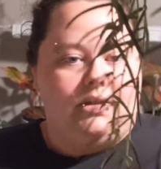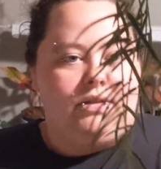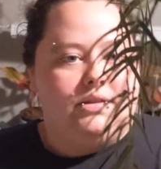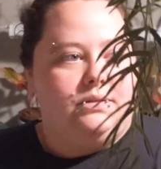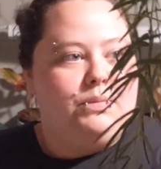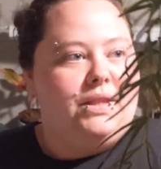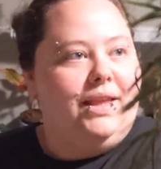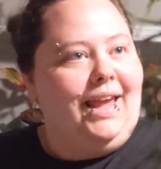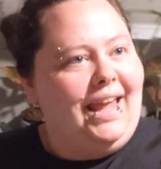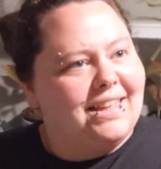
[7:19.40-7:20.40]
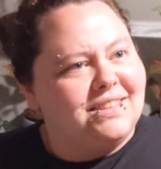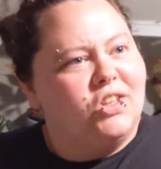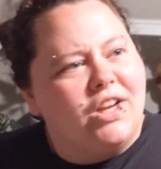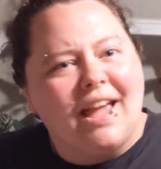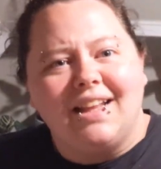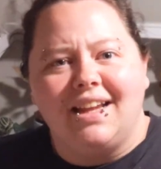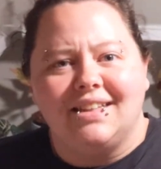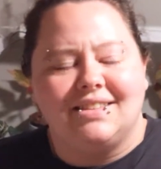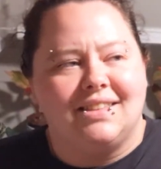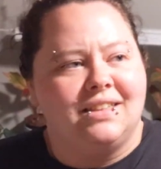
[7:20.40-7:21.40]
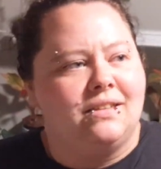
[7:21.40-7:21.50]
at this plant, look at it.